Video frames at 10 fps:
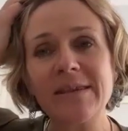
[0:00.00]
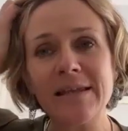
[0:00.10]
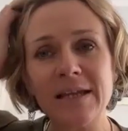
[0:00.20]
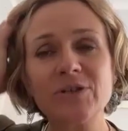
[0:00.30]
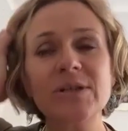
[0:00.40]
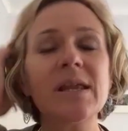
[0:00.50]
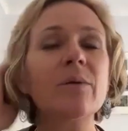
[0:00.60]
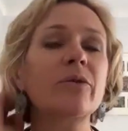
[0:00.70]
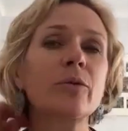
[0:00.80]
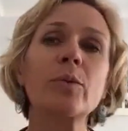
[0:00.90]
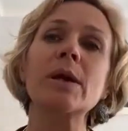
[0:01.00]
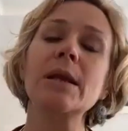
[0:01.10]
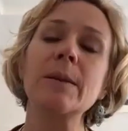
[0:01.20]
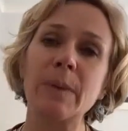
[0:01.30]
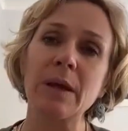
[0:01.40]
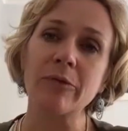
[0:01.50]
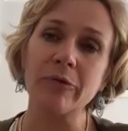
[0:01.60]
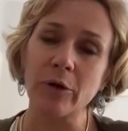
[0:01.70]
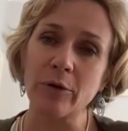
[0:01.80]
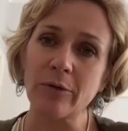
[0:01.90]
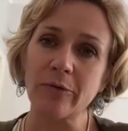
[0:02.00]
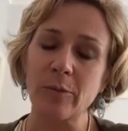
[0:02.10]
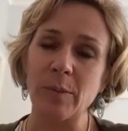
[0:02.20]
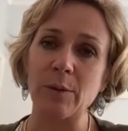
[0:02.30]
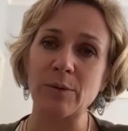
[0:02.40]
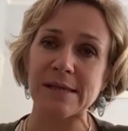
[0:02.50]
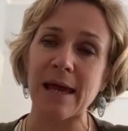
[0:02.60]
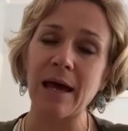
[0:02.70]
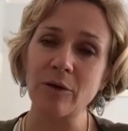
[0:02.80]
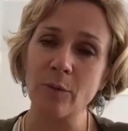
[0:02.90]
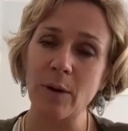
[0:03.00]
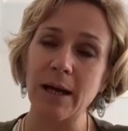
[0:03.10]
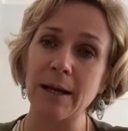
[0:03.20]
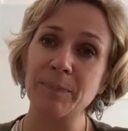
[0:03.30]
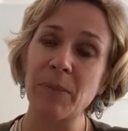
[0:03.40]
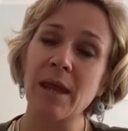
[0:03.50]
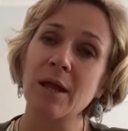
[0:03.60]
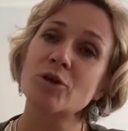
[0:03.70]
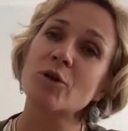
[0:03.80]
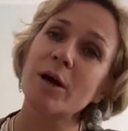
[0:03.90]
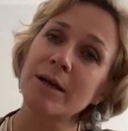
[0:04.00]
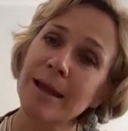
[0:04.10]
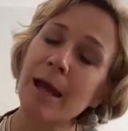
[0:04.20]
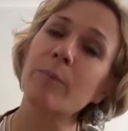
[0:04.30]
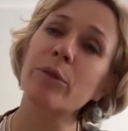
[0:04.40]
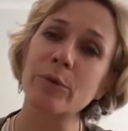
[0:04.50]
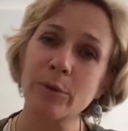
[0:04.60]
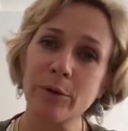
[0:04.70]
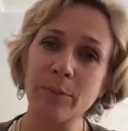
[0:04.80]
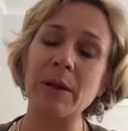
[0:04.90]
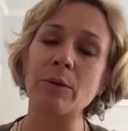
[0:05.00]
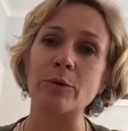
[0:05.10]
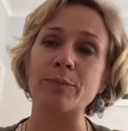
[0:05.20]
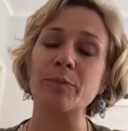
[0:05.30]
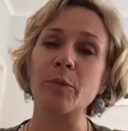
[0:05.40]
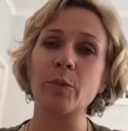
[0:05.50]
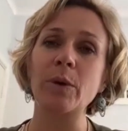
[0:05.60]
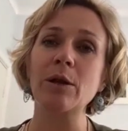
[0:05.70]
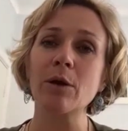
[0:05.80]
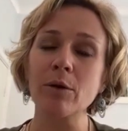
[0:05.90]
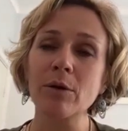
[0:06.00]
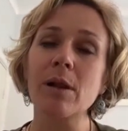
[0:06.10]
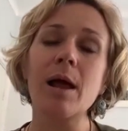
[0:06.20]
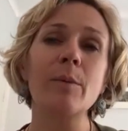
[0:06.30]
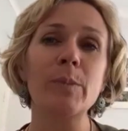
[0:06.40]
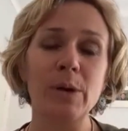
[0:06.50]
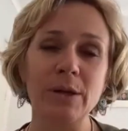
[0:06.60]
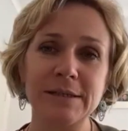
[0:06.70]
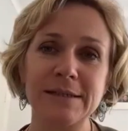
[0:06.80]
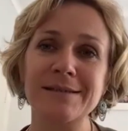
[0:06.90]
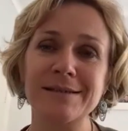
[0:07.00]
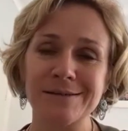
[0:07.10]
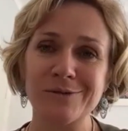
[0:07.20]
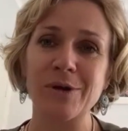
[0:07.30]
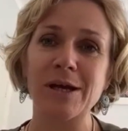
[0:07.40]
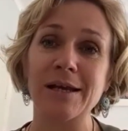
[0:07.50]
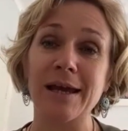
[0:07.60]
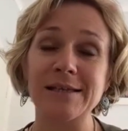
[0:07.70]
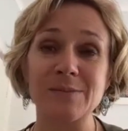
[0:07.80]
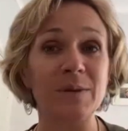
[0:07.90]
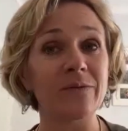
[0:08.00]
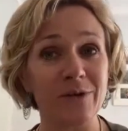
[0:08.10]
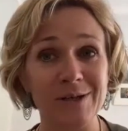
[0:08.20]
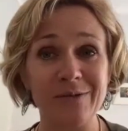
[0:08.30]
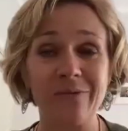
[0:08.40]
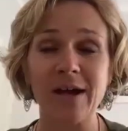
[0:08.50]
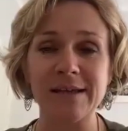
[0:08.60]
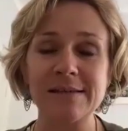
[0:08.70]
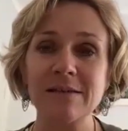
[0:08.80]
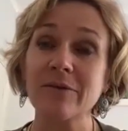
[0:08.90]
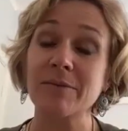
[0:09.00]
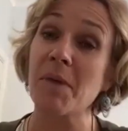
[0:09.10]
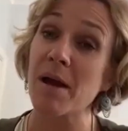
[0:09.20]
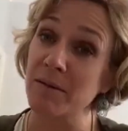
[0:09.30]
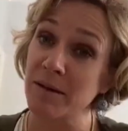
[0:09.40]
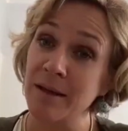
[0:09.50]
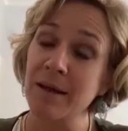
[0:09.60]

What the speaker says: the election, that was a really big focus for me, was how do I try and come through the middle? We know climate politics in Australia has been very divisive, and my